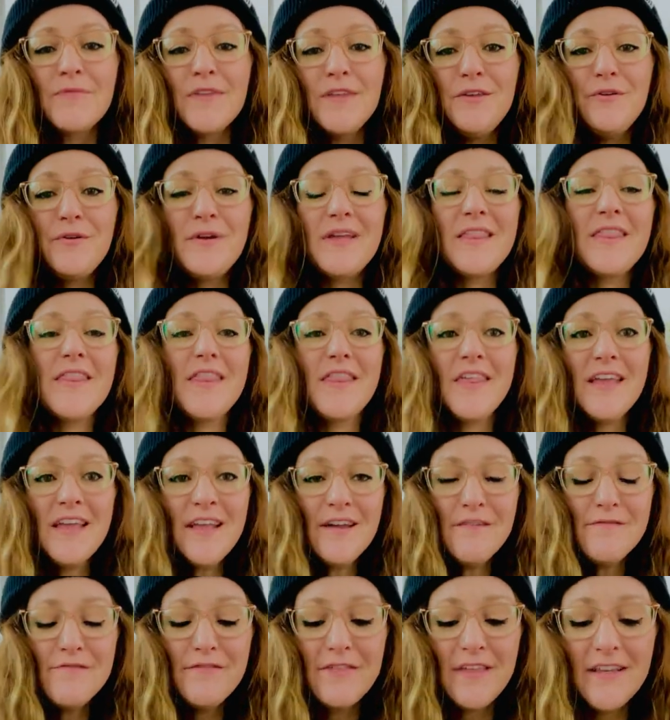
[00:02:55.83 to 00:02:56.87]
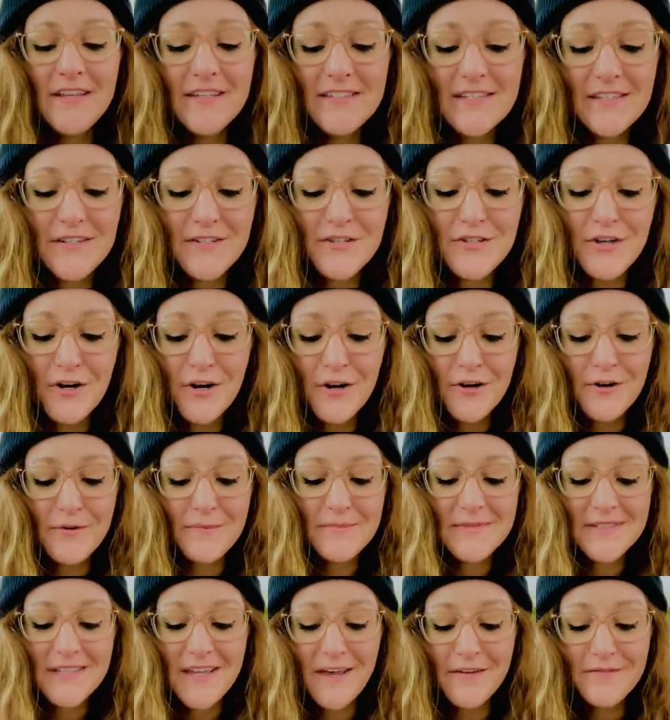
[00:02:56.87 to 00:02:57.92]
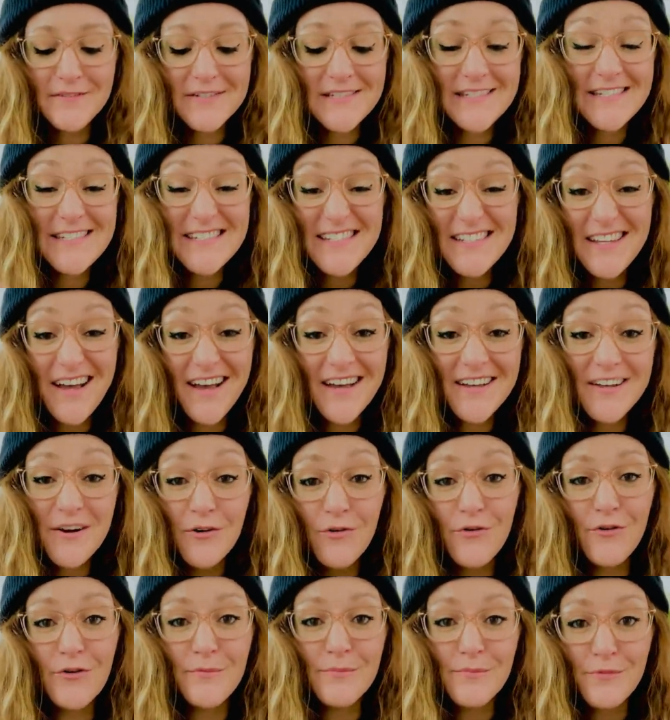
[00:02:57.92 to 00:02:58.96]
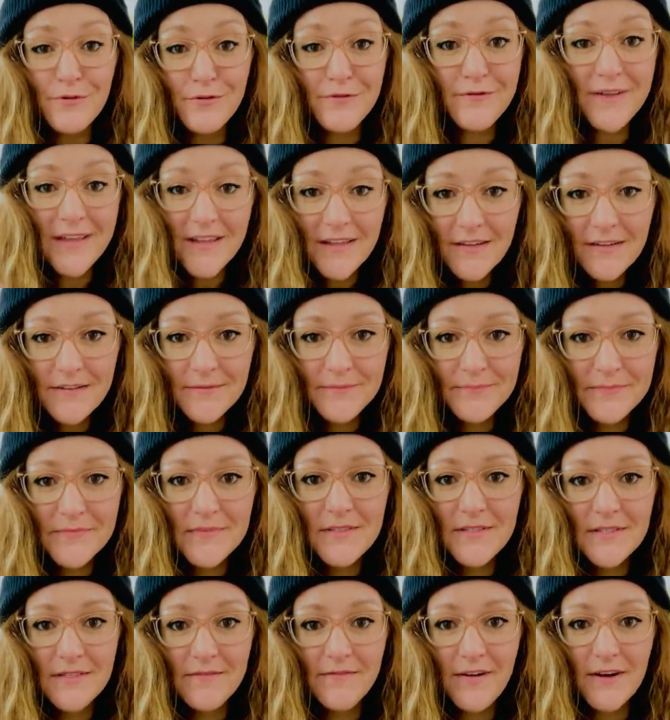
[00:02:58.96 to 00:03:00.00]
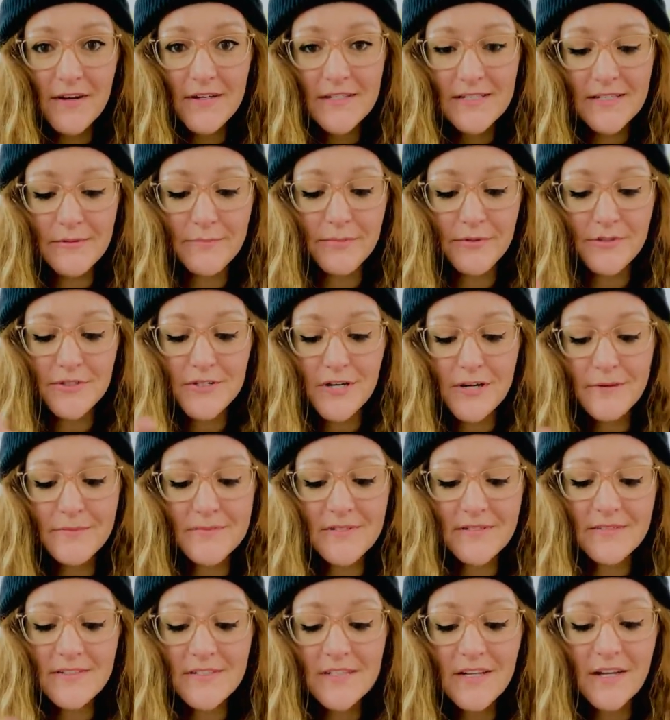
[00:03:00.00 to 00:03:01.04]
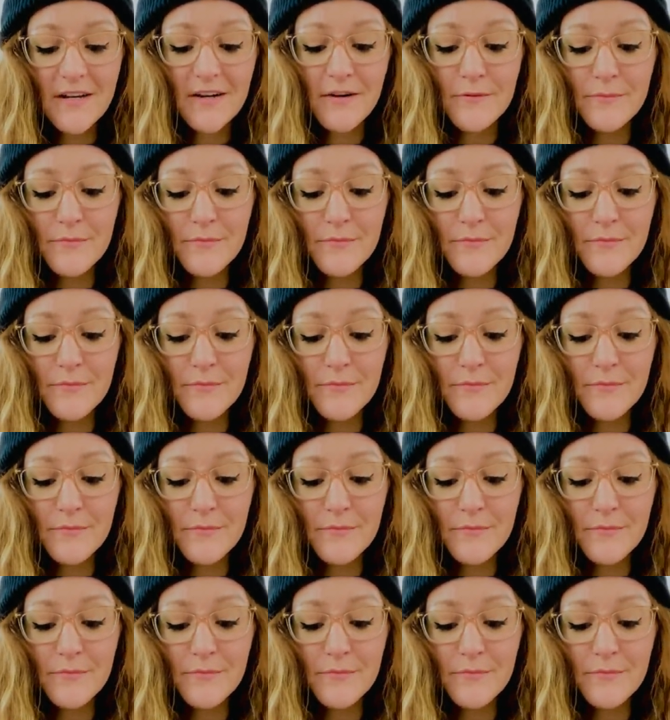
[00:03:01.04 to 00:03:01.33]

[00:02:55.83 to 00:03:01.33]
you can think of things in terms of stuck or moving, in very simple terms, stuck or